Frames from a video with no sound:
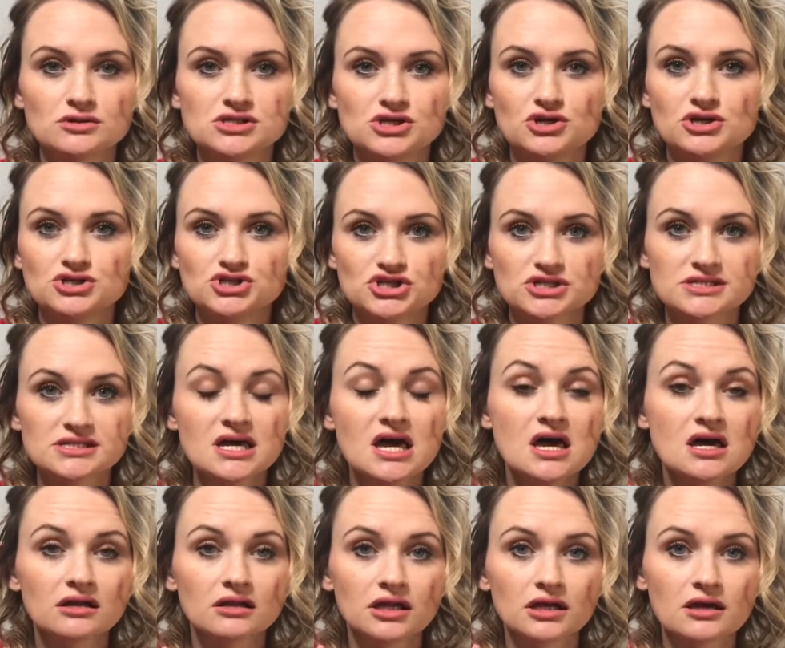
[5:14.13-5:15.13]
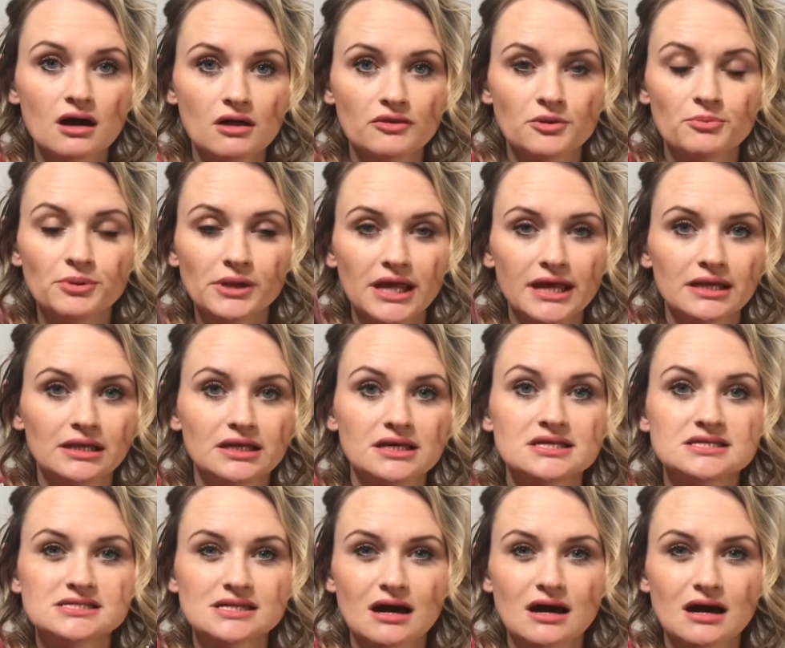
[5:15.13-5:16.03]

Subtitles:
So you can just click on the playlist.